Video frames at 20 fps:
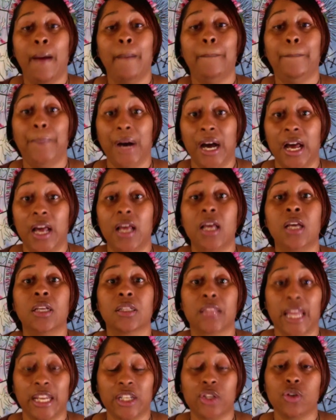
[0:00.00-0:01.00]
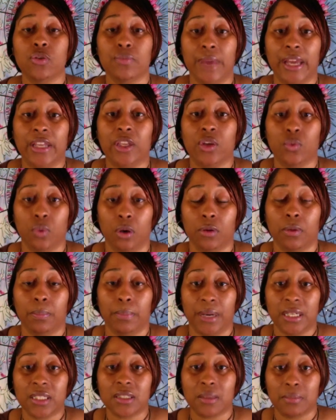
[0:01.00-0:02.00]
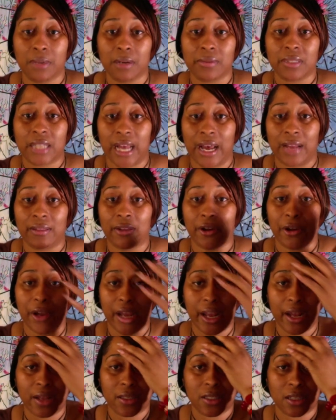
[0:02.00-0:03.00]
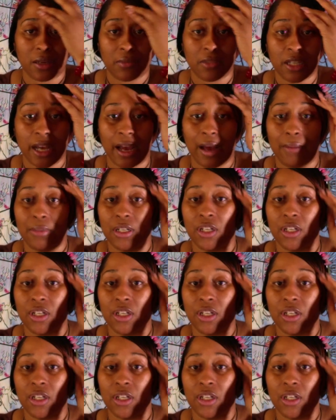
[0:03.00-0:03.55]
But they do make you want to bust them upside their head sometimes.